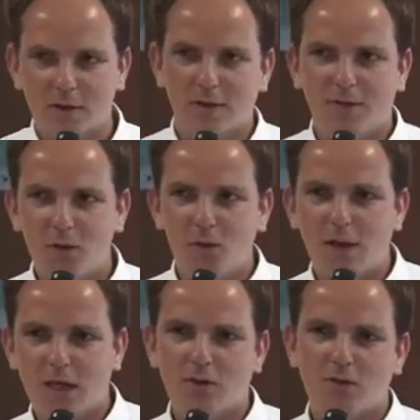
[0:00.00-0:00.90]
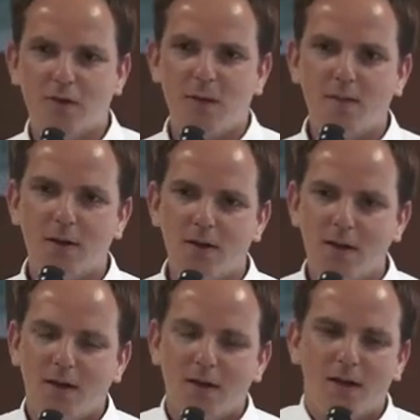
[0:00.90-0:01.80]
a few things to remember.
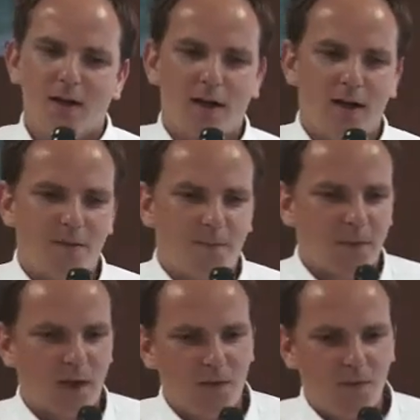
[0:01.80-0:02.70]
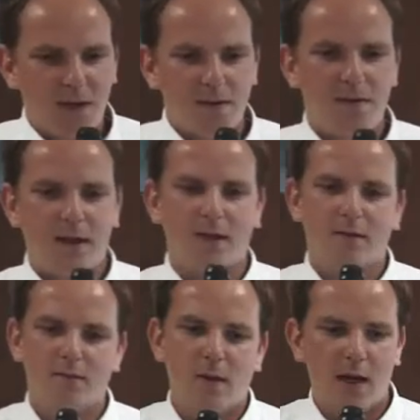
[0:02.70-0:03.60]
One
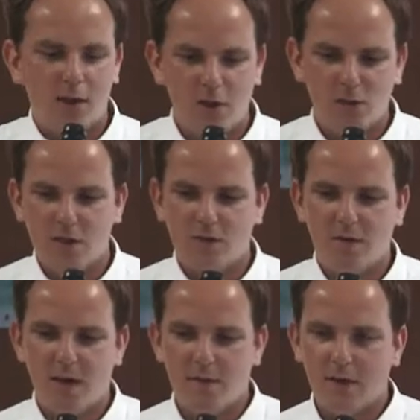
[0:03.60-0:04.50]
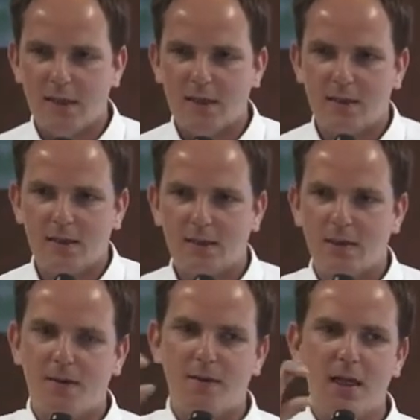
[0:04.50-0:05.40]
thing I always remember is this
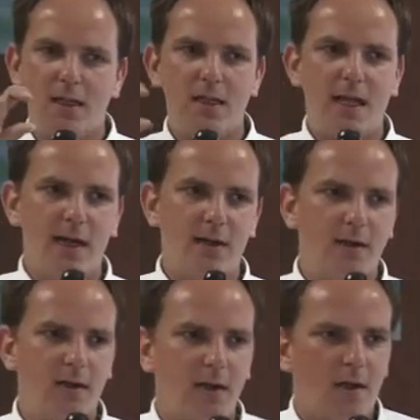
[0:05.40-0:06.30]
thin layer